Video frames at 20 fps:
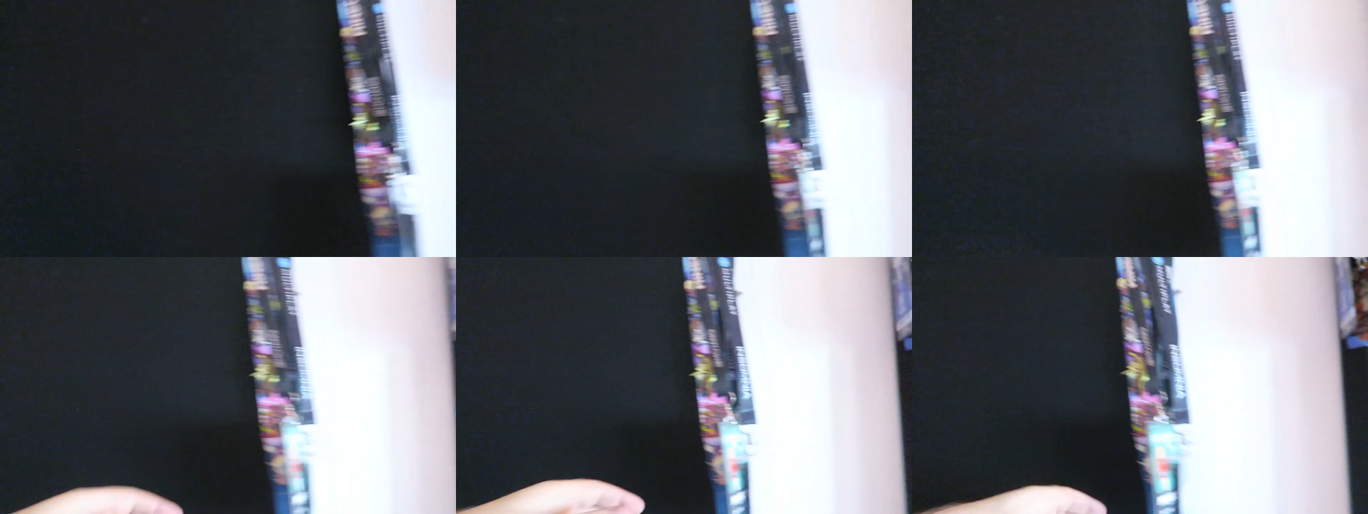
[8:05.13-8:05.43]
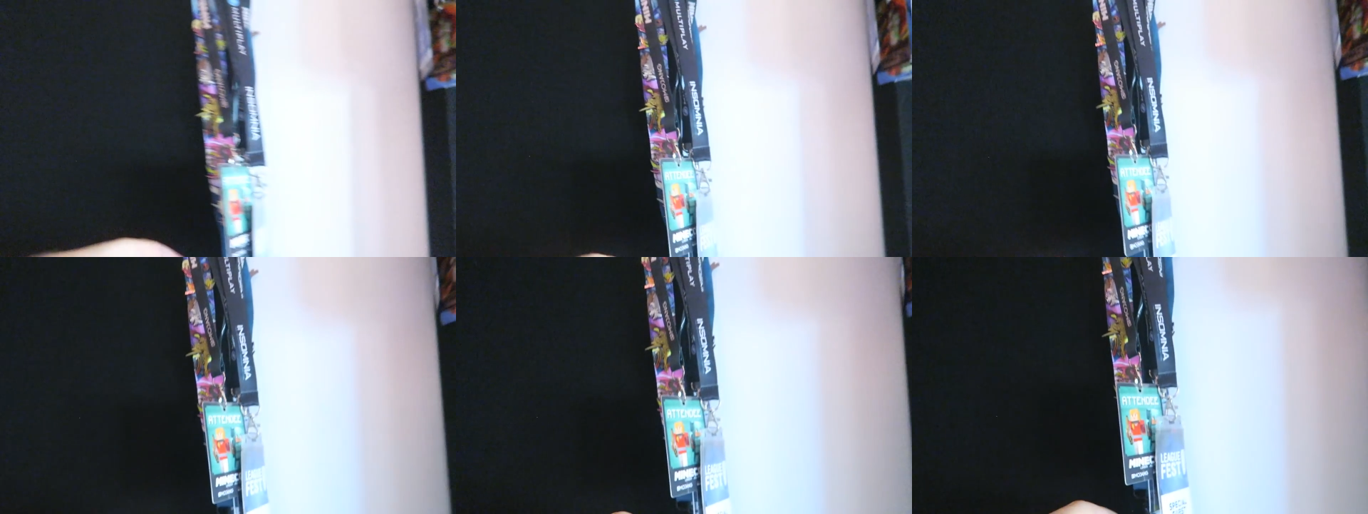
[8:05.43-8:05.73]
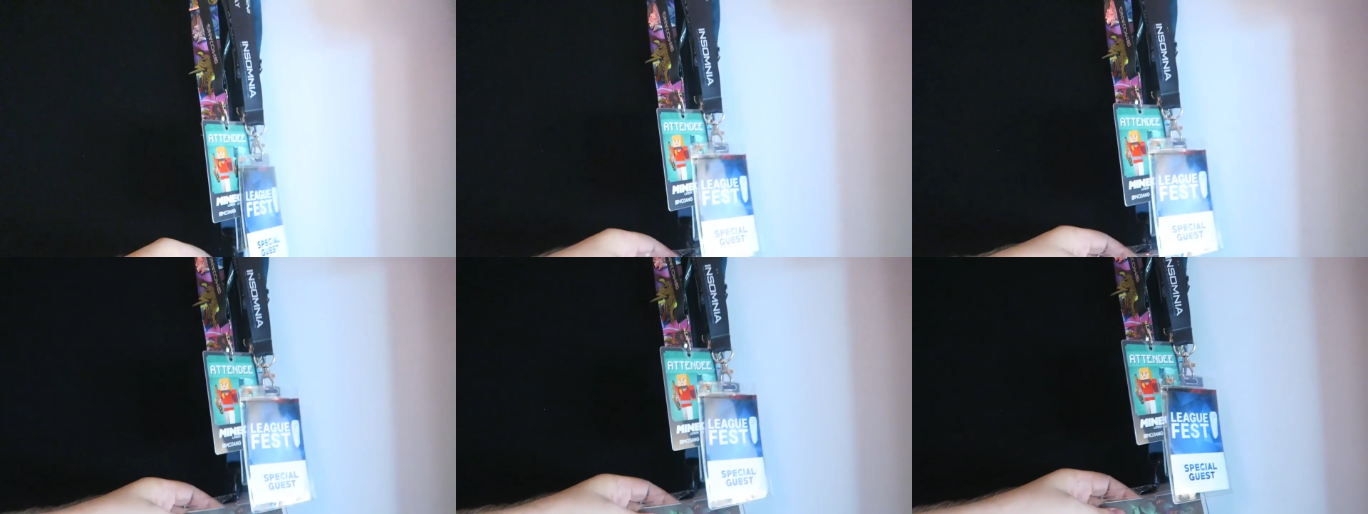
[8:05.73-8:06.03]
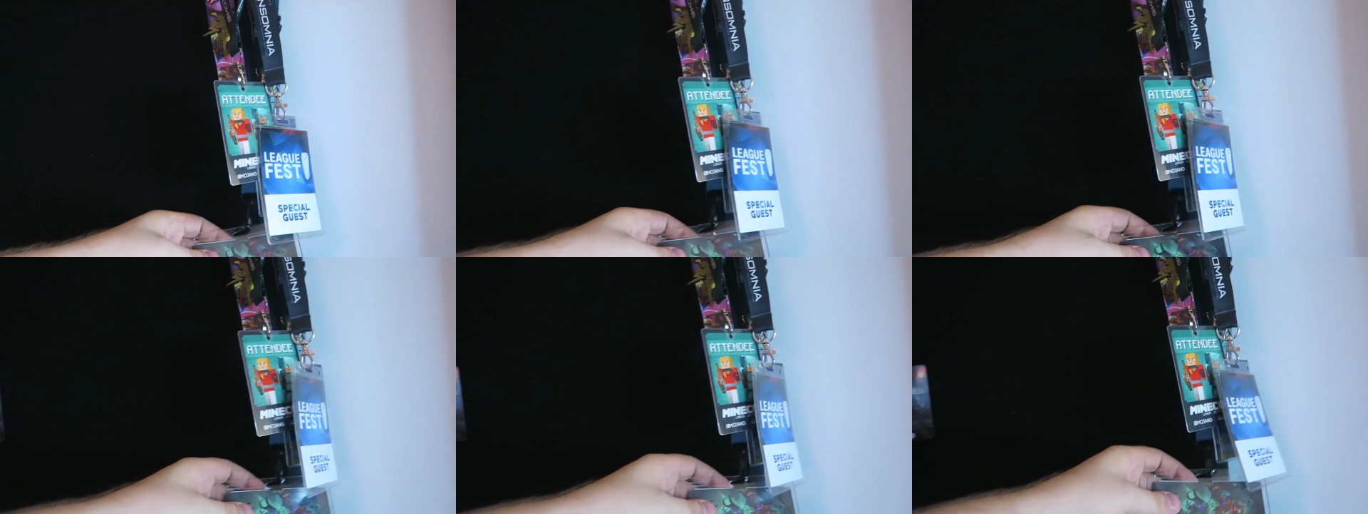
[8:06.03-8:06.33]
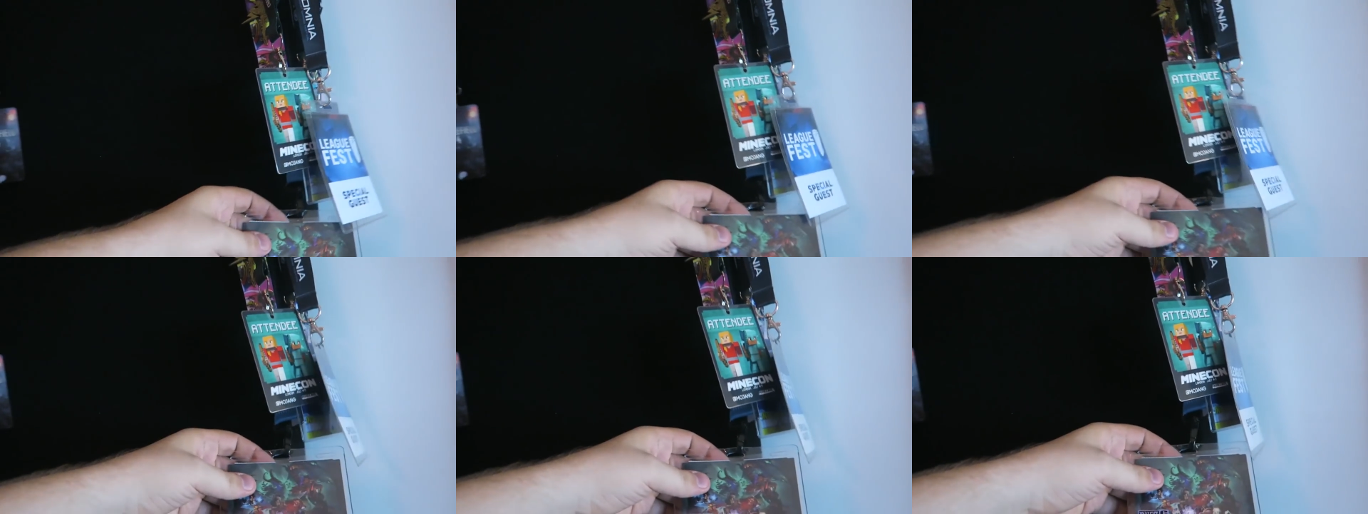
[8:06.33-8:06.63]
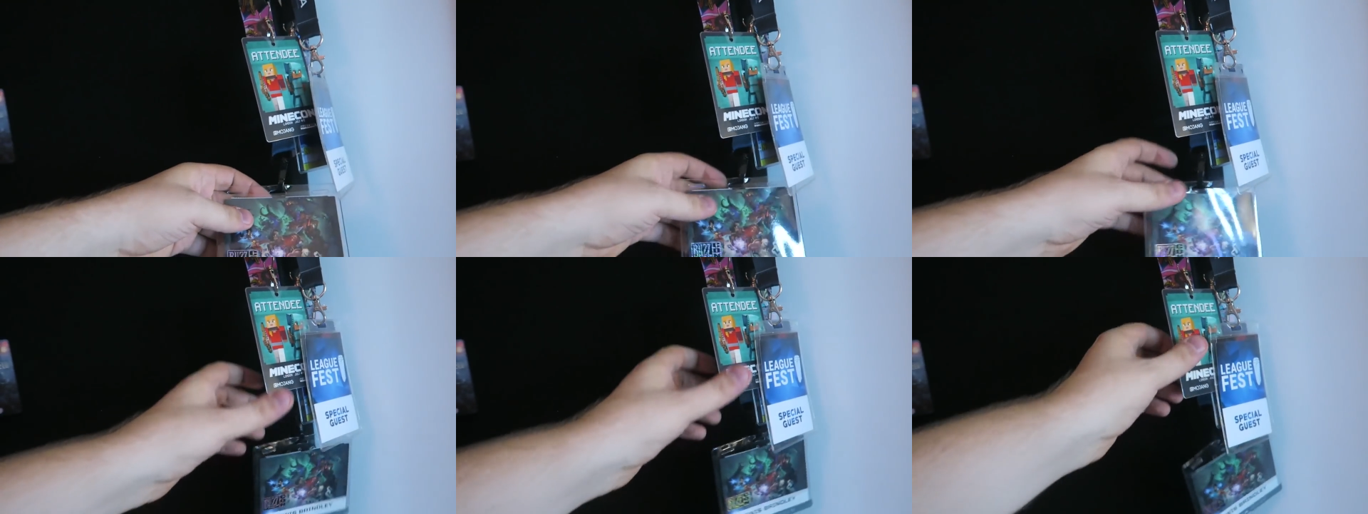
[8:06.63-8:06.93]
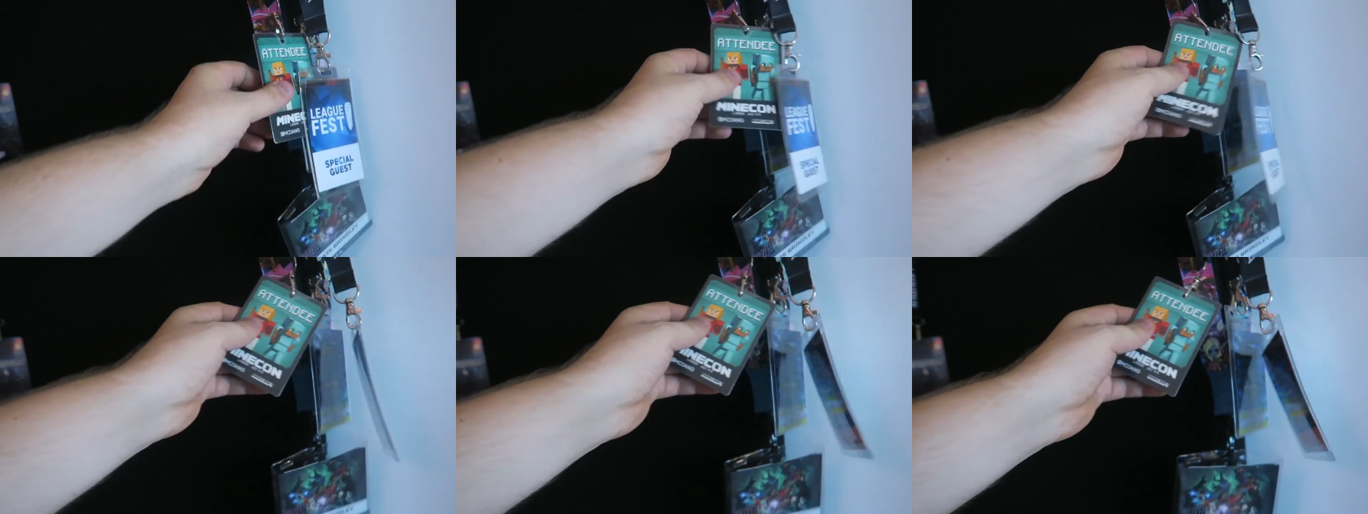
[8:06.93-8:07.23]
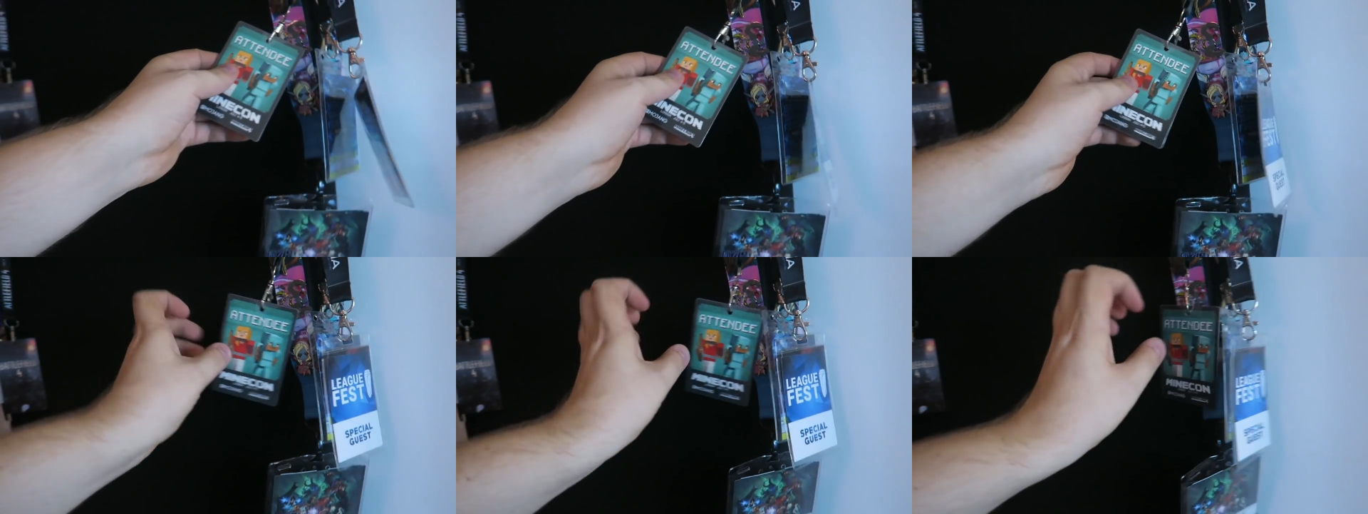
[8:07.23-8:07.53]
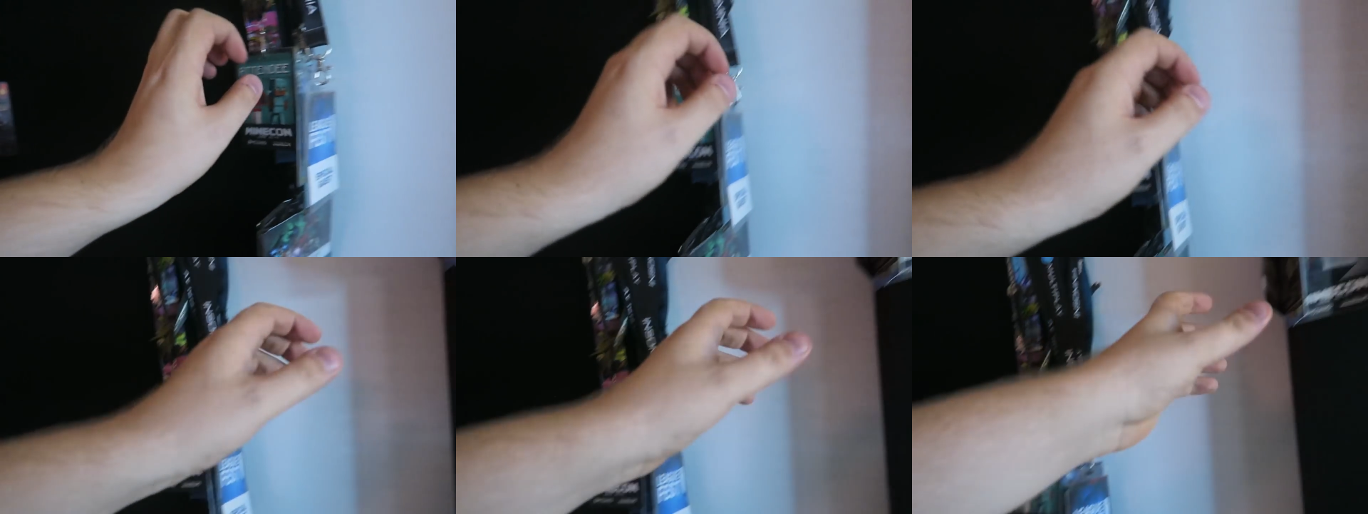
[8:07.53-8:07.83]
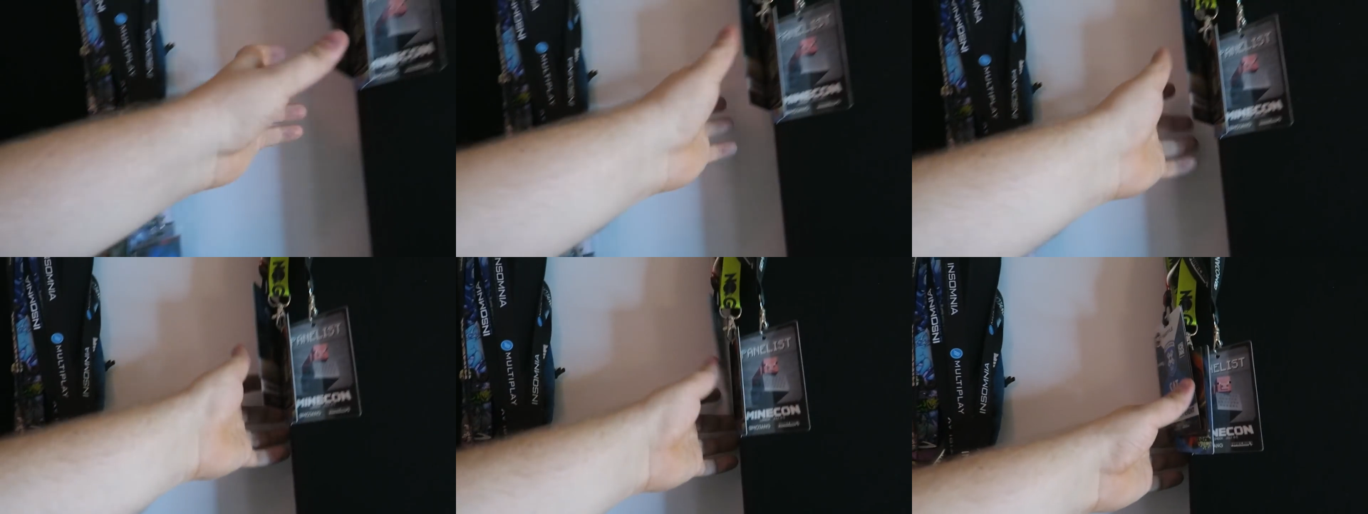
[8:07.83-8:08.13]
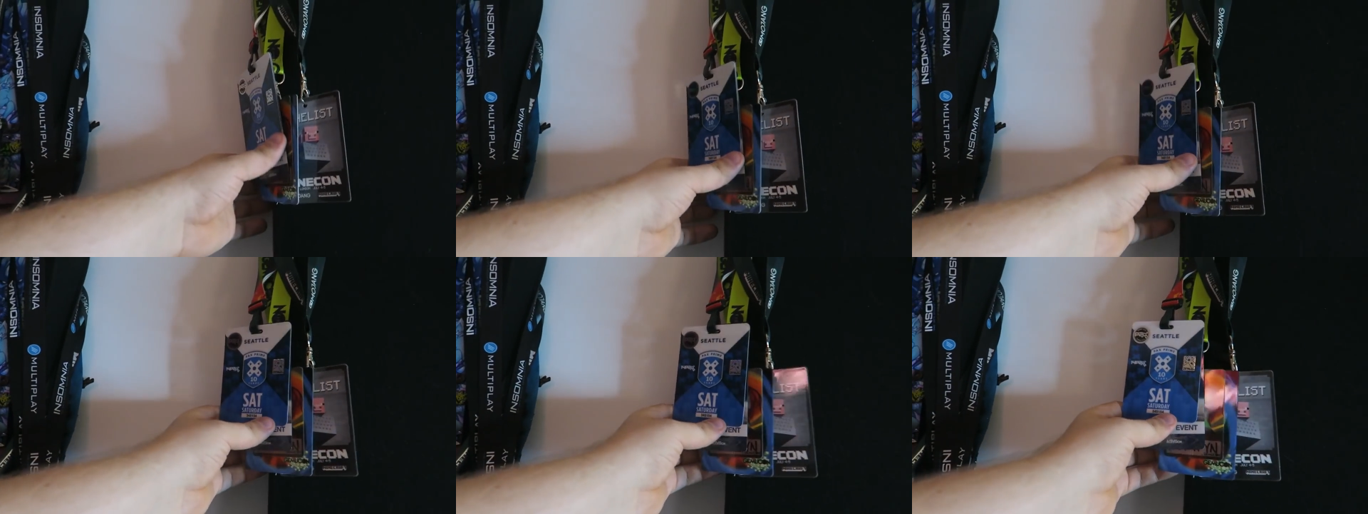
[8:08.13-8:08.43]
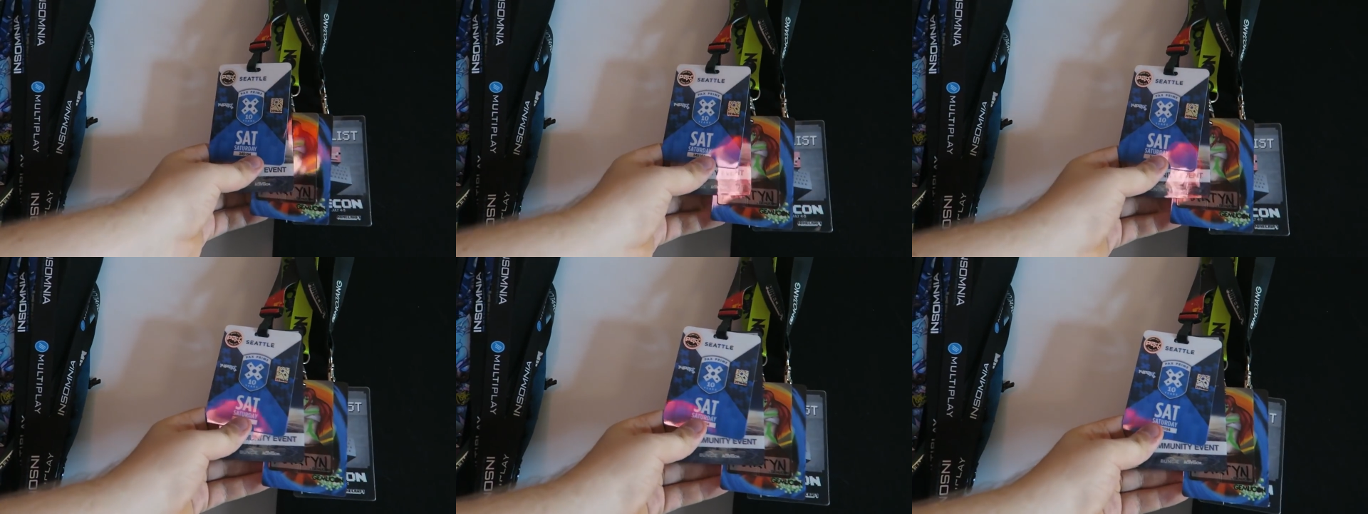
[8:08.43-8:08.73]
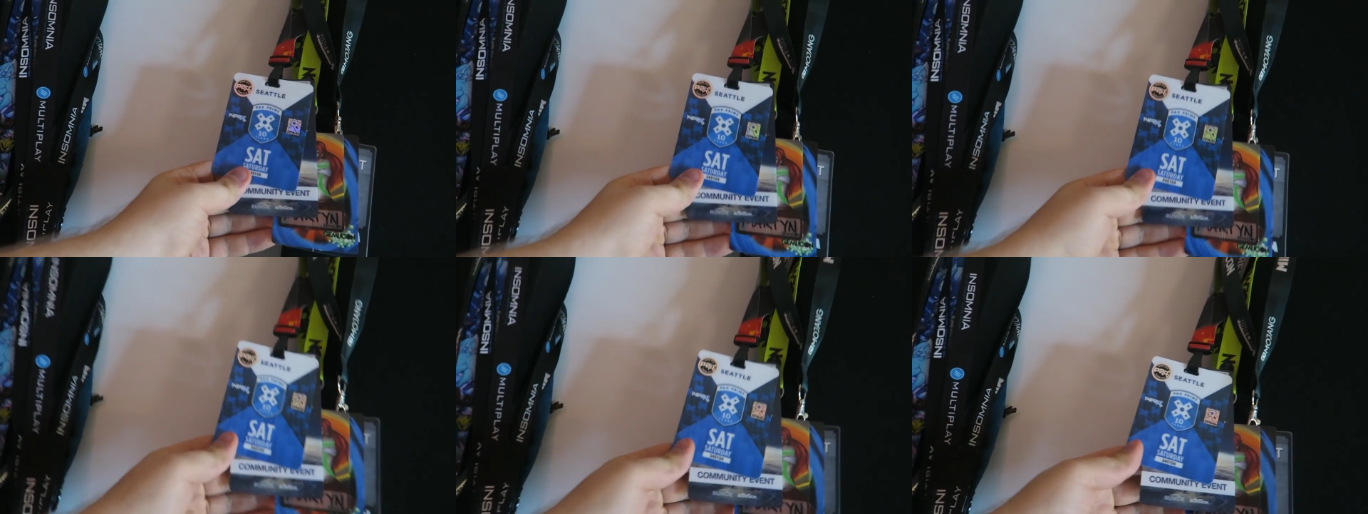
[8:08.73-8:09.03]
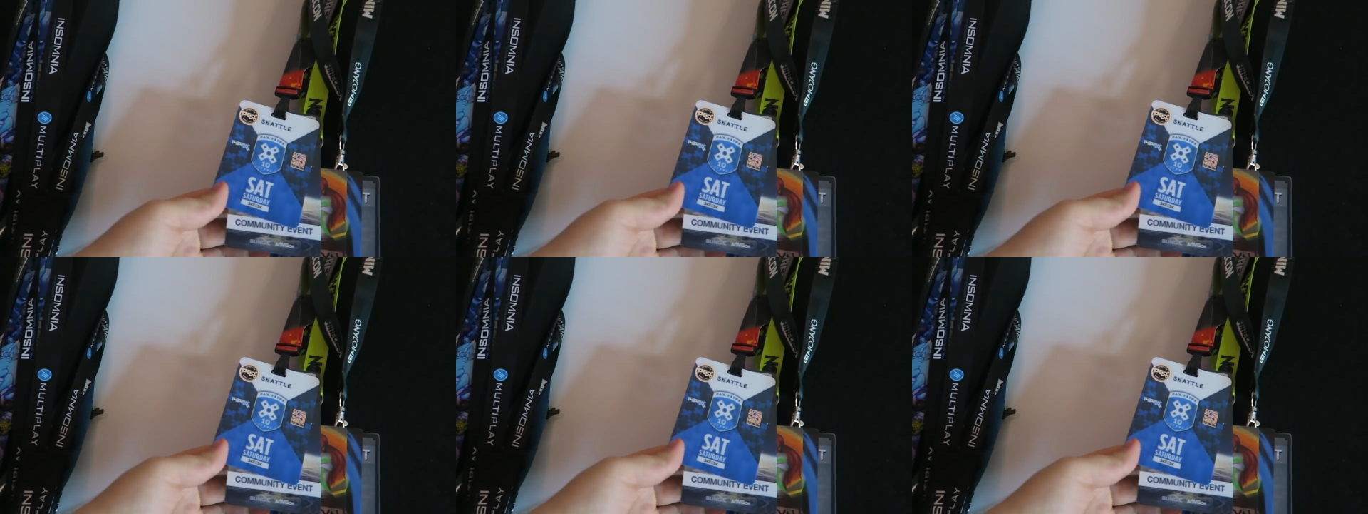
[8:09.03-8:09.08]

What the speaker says: (no speaker visible)